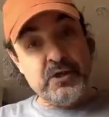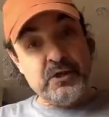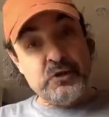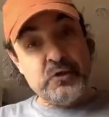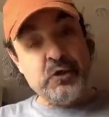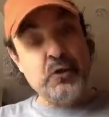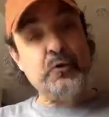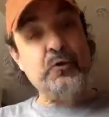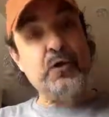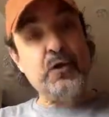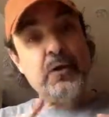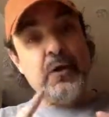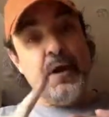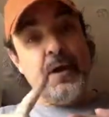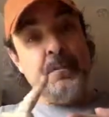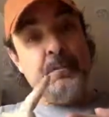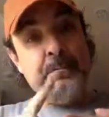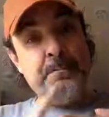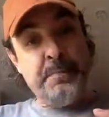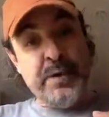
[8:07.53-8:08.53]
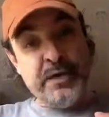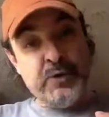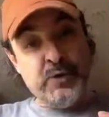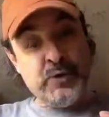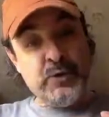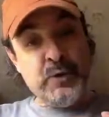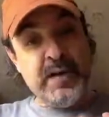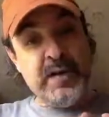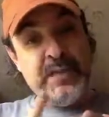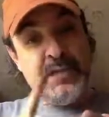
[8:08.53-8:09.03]
So they're better
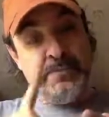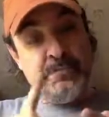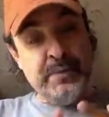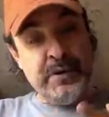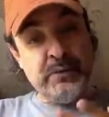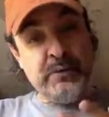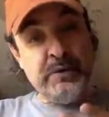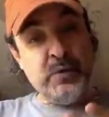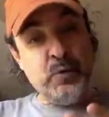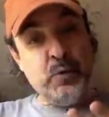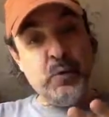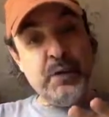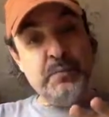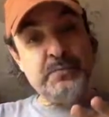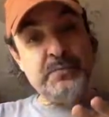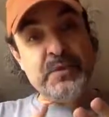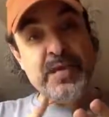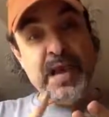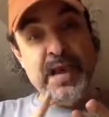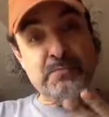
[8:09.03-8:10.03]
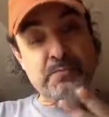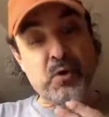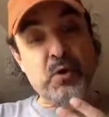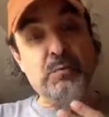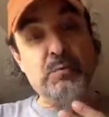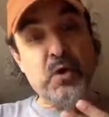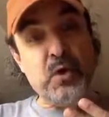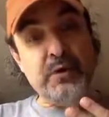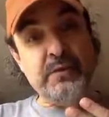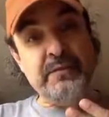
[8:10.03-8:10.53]
trained, better equipped, and more
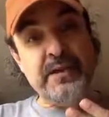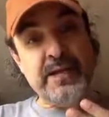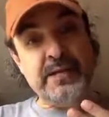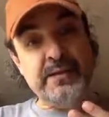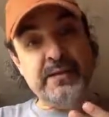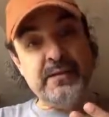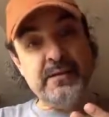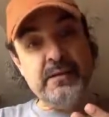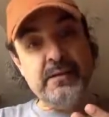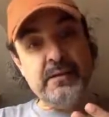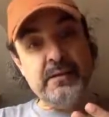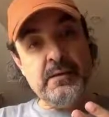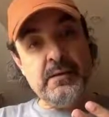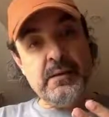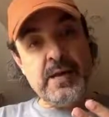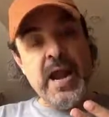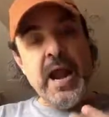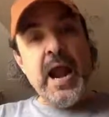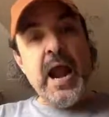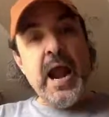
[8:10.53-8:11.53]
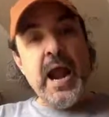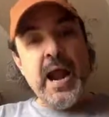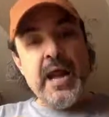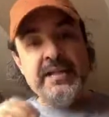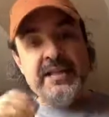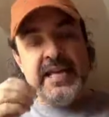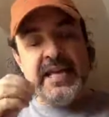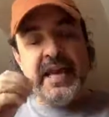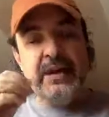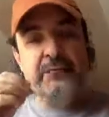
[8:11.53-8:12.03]
motivated.
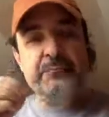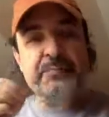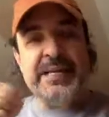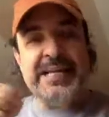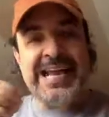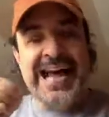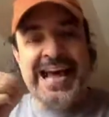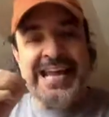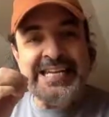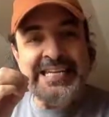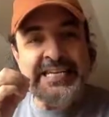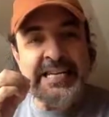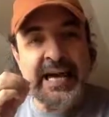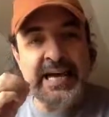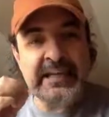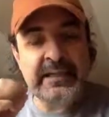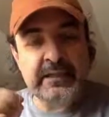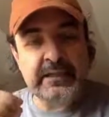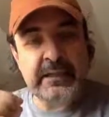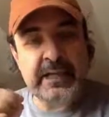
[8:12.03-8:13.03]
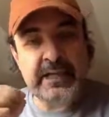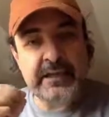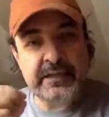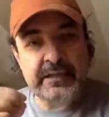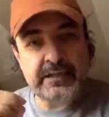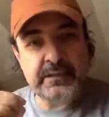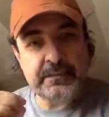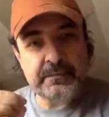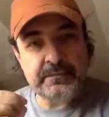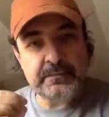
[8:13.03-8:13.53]
And they have been
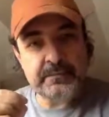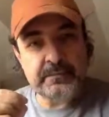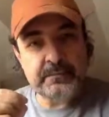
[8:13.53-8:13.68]
annihilated.